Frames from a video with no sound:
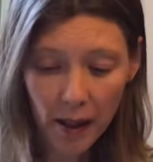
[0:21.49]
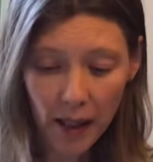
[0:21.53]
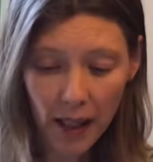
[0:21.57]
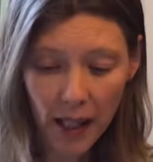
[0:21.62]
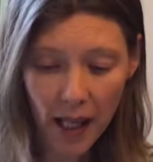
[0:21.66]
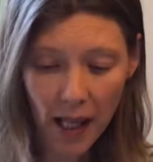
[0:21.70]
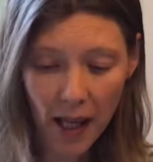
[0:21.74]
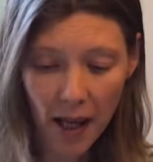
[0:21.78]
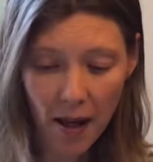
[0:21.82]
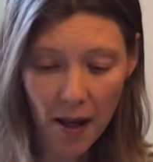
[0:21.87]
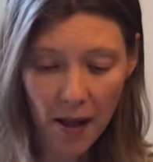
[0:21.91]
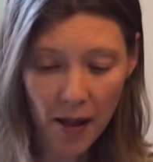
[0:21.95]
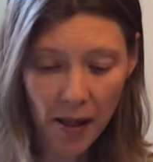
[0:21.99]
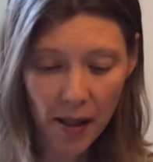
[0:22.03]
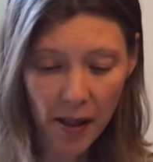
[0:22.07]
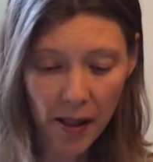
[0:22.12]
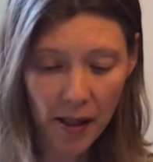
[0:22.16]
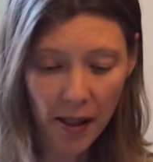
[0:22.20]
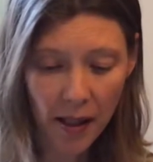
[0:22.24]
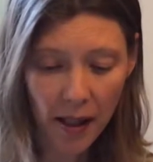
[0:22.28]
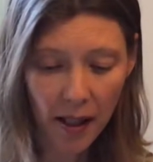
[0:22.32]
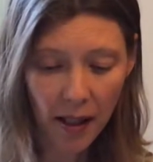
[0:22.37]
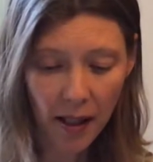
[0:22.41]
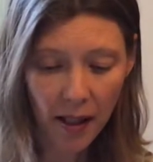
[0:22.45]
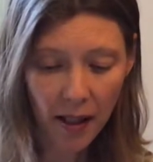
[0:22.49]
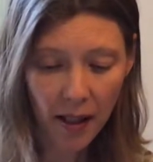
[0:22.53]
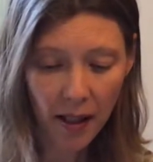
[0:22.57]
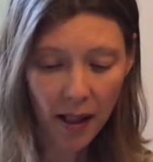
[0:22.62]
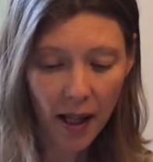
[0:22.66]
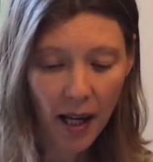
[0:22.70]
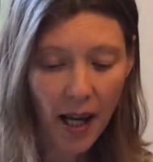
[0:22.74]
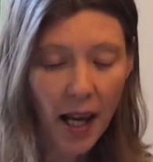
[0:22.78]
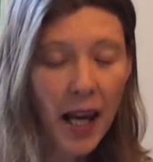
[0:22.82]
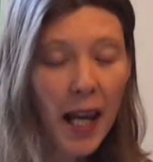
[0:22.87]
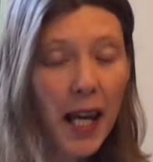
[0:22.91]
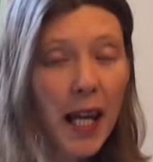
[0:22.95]
he asked.
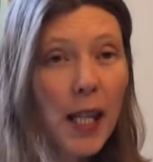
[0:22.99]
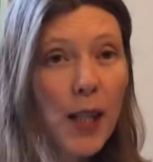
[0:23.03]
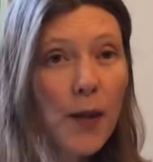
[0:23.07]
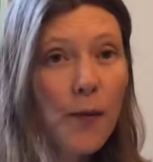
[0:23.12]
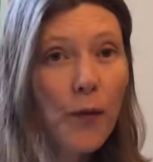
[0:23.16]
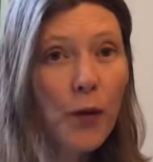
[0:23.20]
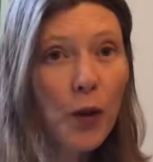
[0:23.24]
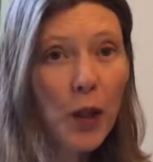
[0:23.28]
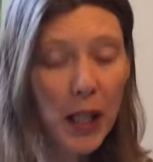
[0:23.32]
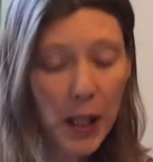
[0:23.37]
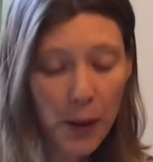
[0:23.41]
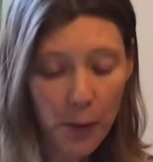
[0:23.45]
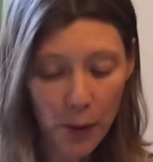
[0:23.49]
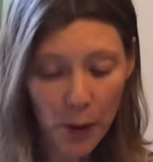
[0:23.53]
His voice